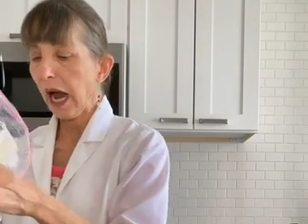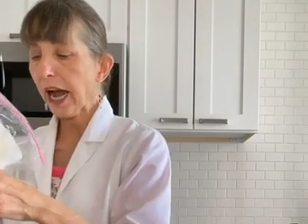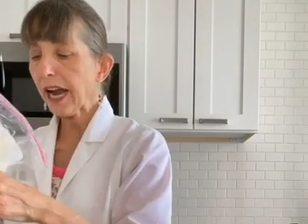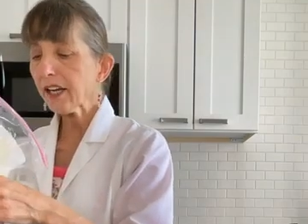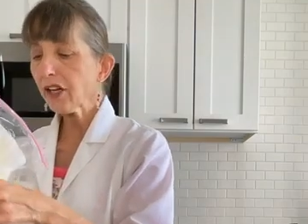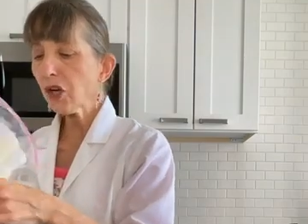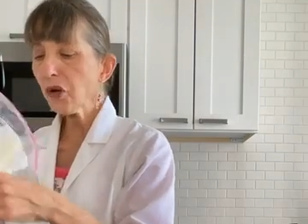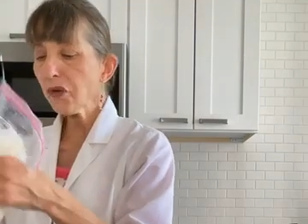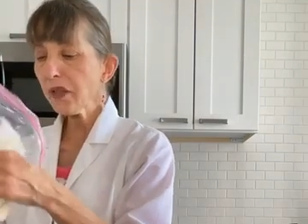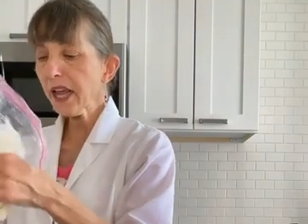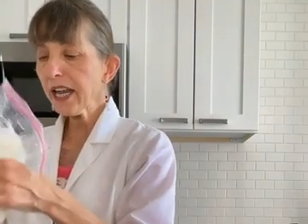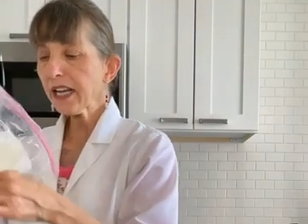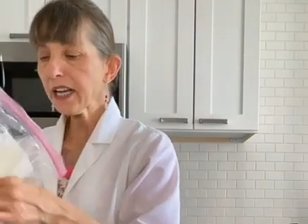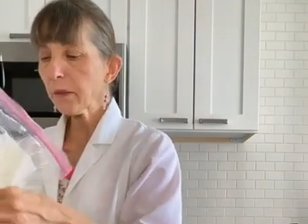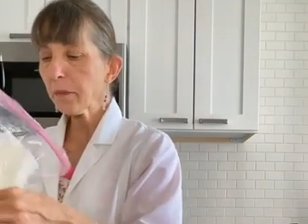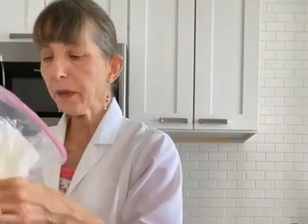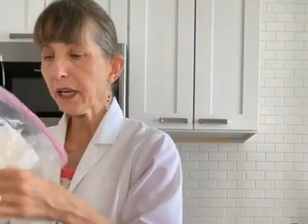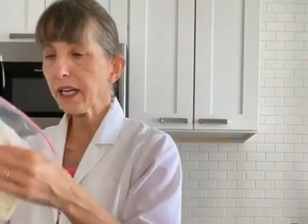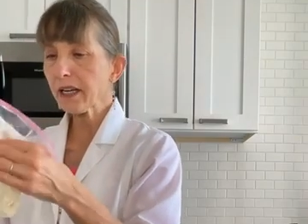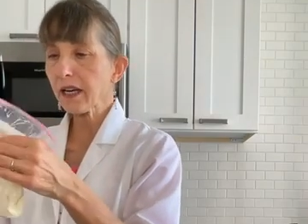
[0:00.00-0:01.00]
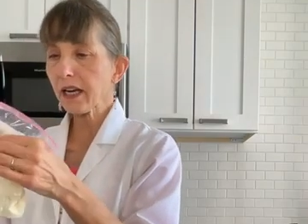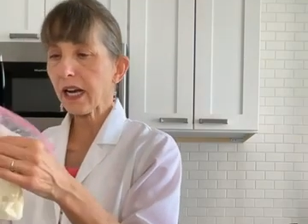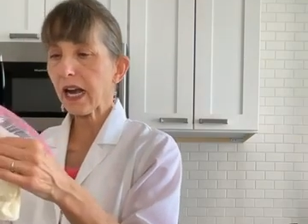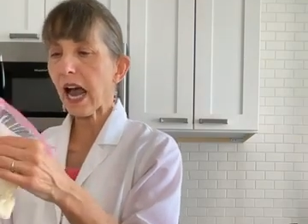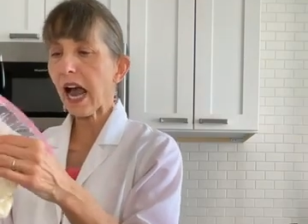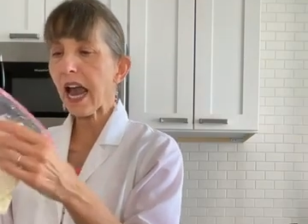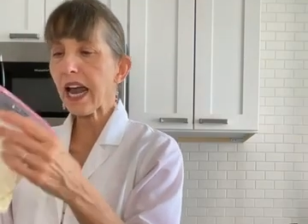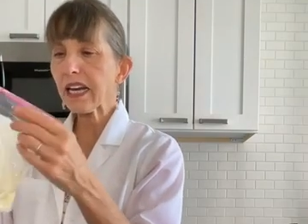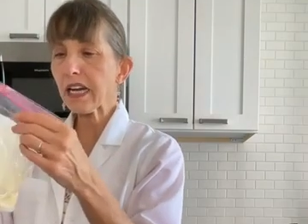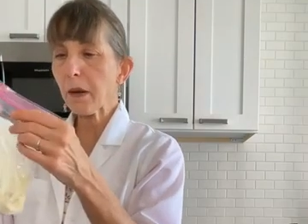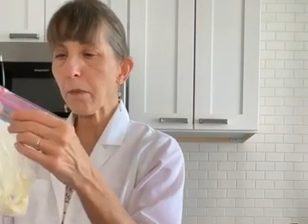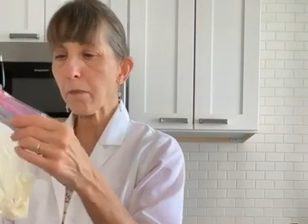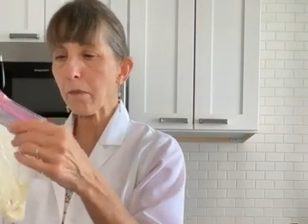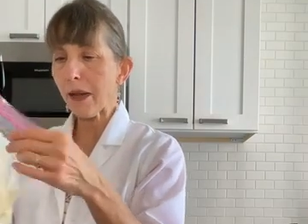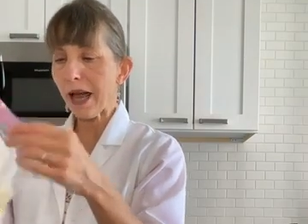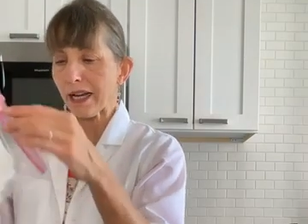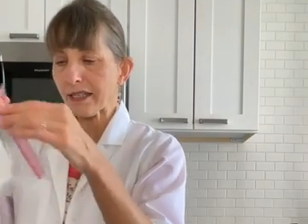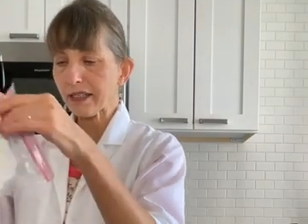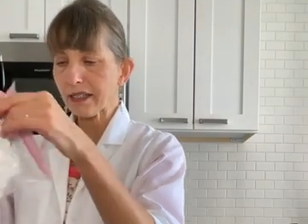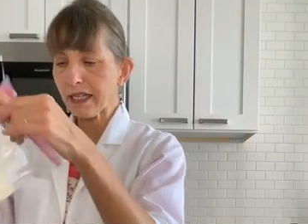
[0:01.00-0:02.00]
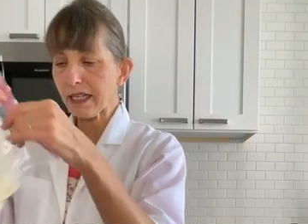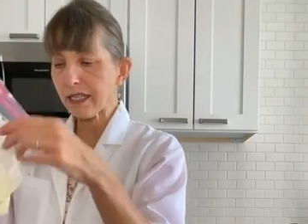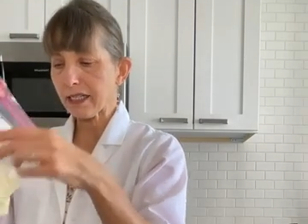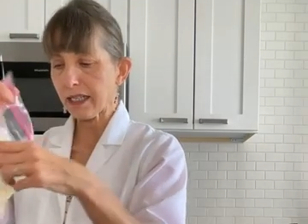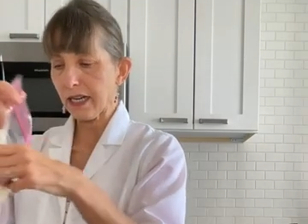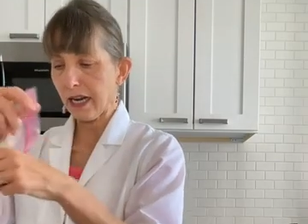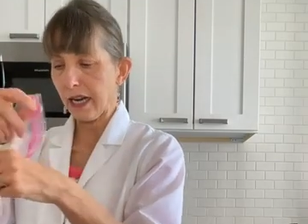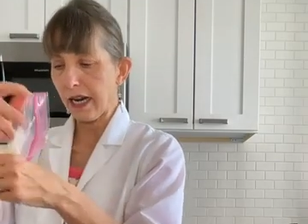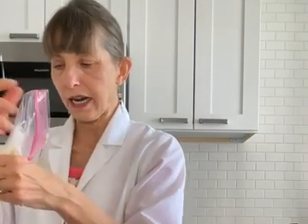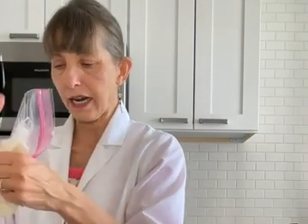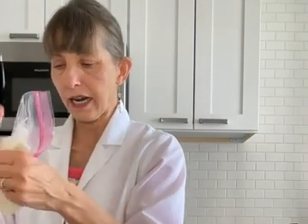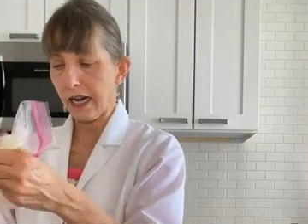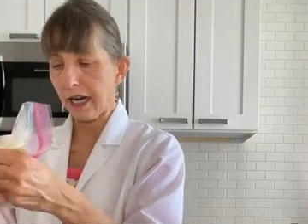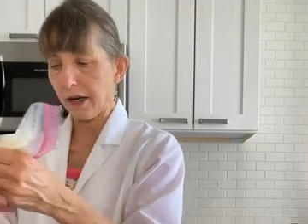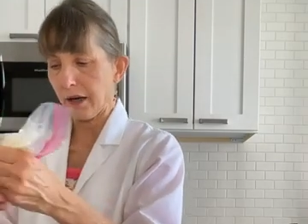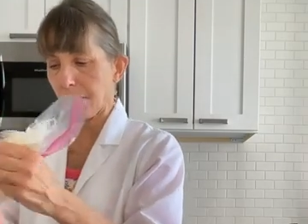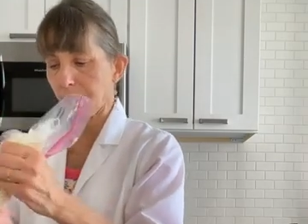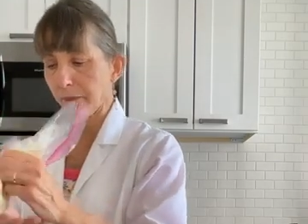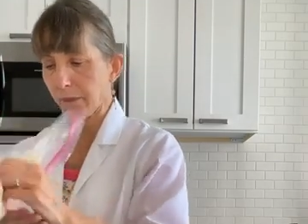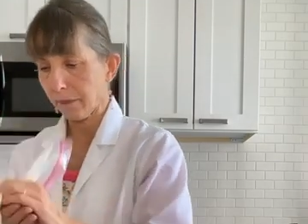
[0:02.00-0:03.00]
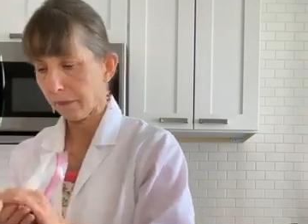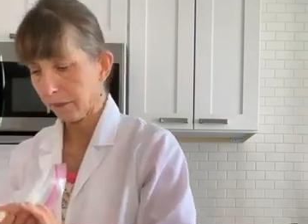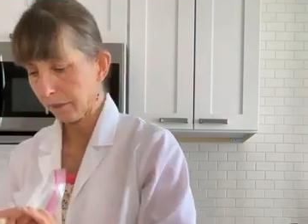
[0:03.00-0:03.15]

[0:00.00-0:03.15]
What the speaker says: I know they can be kind of messy to eat,